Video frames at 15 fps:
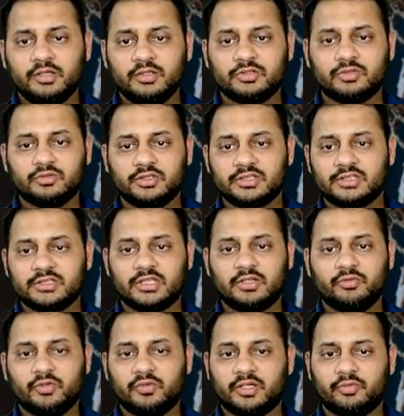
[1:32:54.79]
So this is how
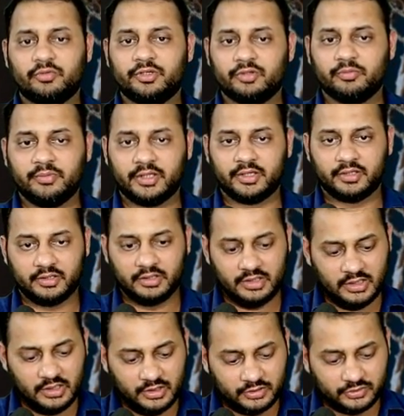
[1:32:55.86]
you are going to make it.
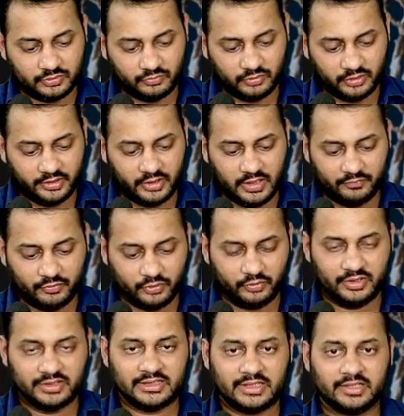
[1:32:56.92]
So what you have to
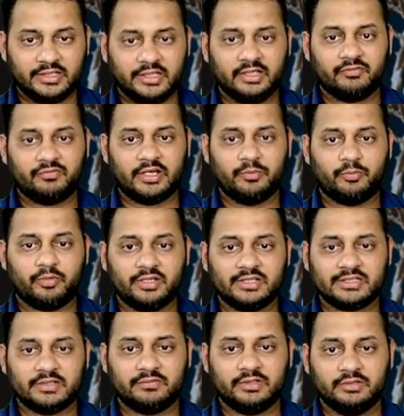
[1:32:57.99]
do is at the end
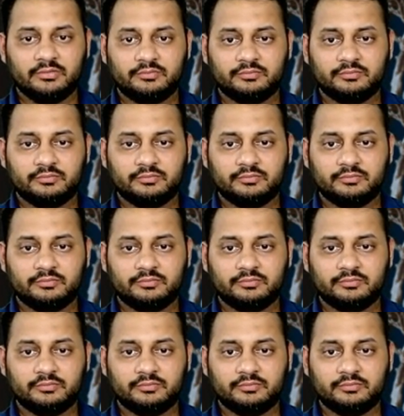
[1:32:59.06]
5.7